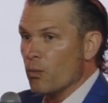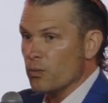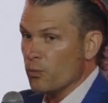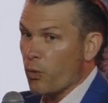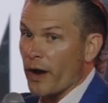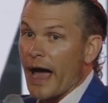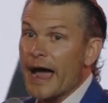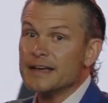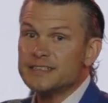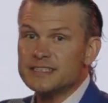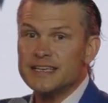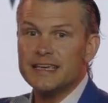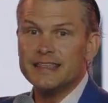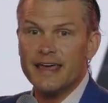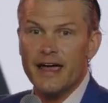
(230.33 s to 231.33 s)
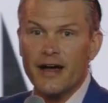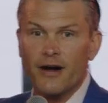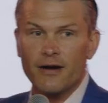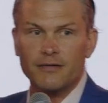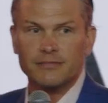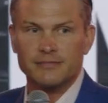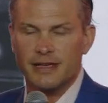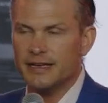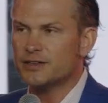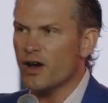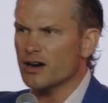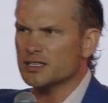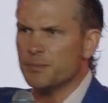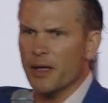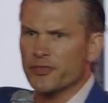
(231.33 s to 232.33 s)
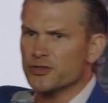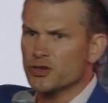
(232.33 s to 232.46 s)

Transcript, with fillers: what I see there, he talked about the